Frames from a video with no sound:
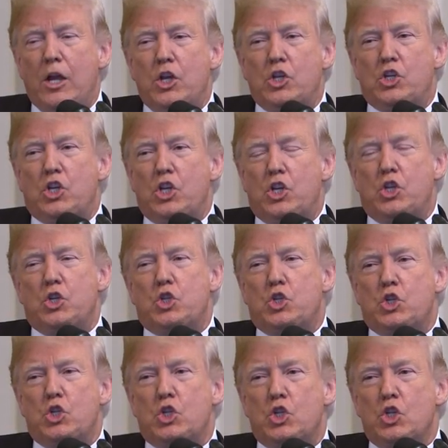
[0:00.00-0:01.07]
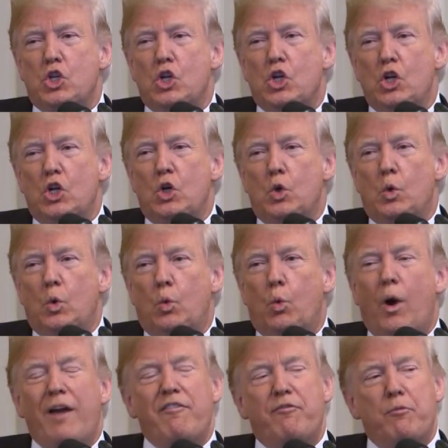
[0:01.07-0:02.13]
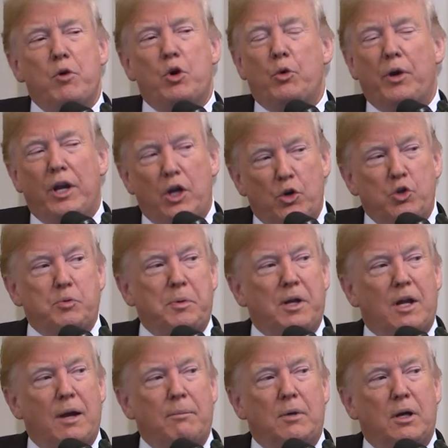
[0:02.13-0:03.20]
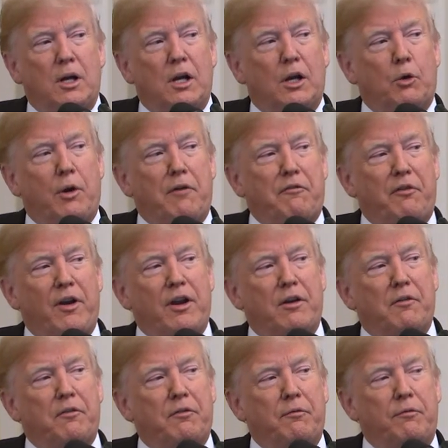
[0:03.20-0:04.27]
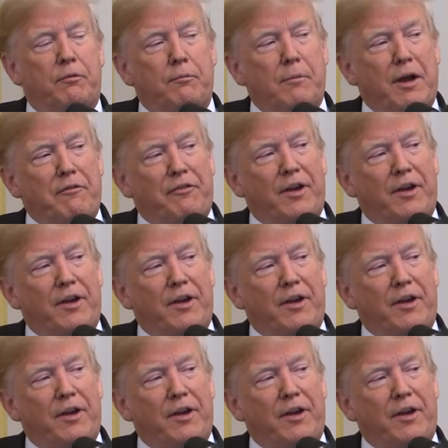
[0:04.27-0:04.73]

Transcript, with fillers: is his wife, Maureen, who's become a, a great friend of my